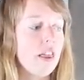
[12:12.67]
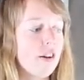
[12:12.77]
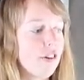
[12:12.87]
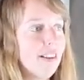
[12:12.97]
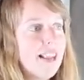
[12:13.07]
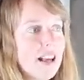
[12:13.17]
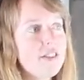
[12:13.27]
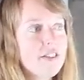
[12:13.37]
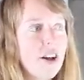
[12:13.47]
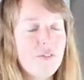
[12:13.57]
There's less
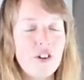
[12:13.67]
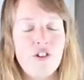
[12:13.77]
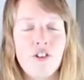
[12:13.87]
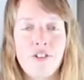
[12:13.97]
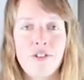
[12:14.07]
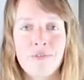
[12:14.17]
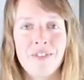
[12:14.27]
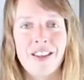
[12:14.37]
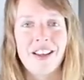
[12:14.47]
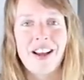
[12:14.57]
stuff. There's just
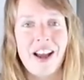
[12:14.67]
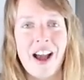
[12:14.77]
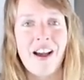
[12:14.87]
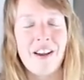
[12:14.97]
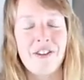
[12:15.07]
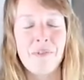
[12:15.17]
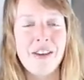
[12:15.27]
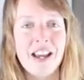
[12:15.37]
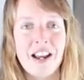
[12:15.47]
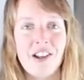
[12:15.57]
uh, and to
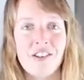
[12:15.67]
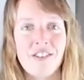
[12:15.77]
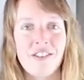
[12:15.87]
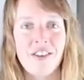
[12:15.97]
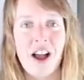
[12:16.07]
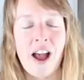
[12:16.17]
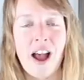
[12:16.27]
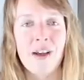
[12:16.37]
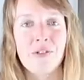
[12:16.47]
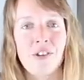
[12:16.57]
me it is uh,
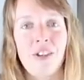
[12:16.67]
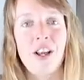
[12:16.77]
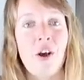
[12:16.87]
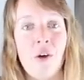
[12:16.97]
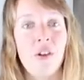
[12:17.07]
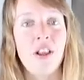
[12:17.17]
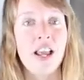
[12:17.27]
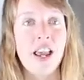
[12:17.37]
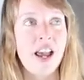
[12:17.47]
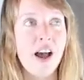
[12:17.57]
absolutely
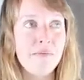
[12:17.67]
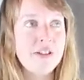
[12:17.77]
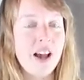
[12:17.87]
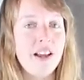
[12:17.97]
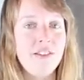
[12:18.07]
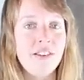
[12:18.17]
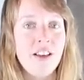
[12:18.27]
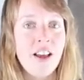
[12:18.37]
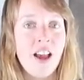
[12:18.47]
only upsides